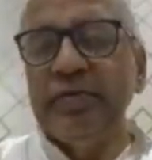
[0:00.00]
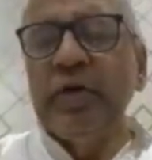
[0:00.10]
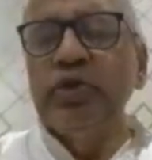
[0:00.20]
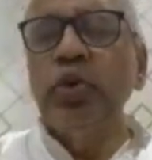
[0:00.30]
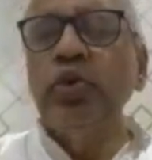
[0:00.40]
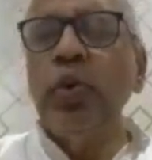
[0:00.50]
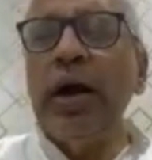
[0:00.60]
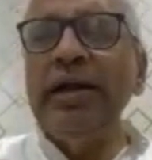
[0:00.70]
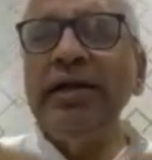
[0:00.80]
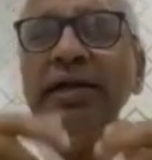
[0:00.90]
So to
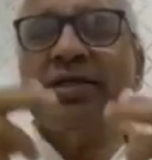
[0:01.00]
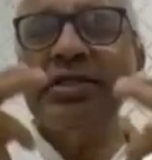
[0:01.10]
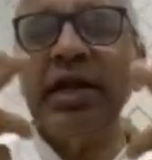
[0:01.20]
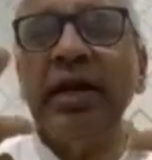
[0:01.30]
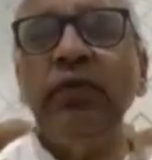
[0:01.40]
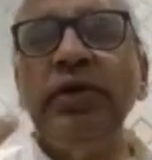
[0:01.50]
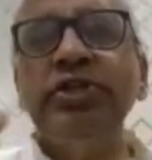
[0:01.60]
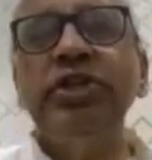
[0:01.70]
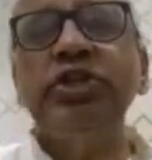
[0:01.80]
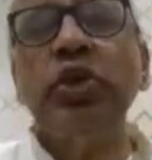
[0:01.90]
understand
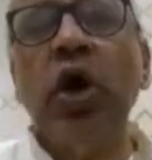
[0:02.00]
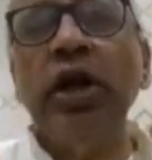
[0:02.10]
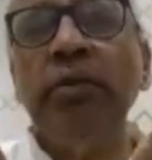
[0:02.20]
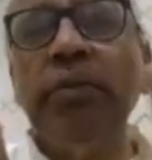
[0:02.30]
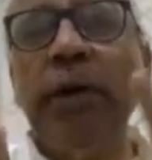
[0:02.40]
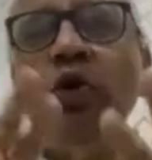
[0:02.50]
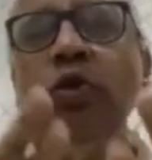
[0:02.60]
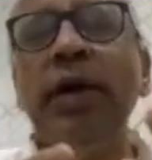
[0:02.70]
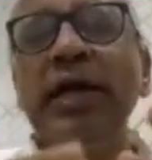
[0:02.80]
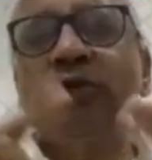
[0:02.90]
which is not
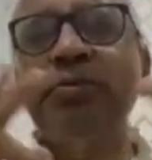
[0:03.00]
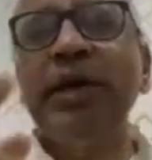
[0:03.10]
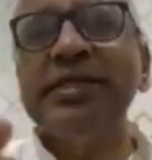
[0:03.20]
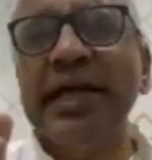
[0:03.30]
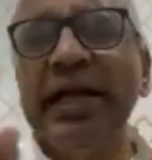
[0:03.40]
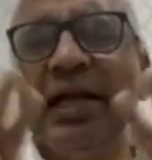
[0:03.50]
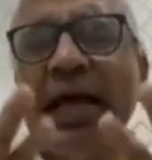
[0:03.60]
bound by space and